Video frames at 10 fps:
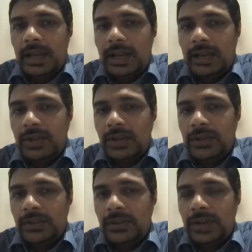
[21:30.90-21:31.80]
We
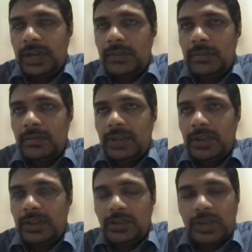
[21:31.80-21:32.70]

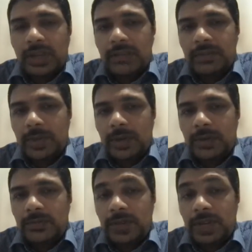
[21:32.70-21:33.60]
also have
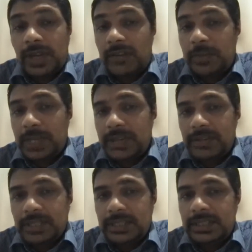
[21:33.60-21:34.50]
about
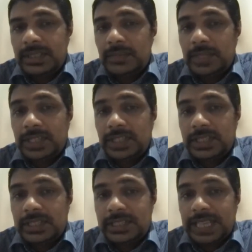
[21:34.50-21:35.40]
500,000 registered
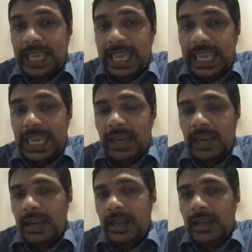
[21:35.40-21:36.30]
merchants
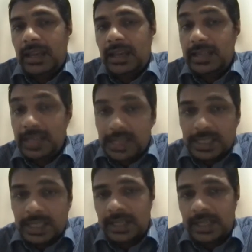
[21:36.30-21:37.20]
in
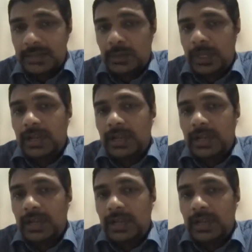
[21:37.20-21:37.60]
Indonesia as well.